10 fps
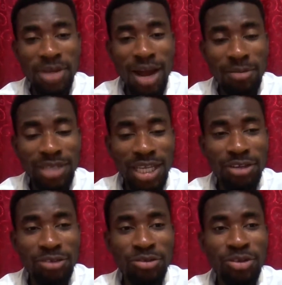I'm
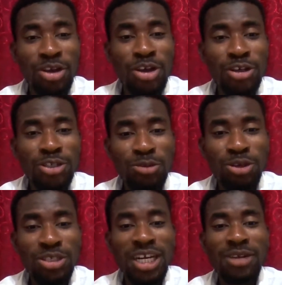telling you. It's
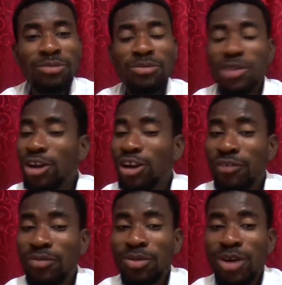because there are a lot
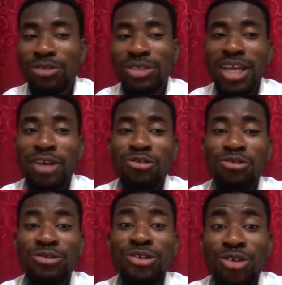of people out there
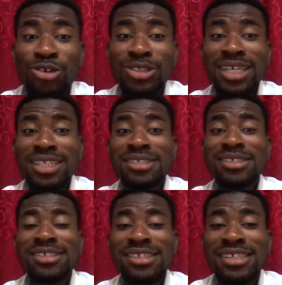who knows that
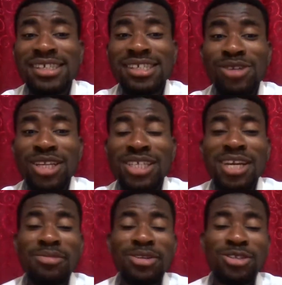this is what is happening.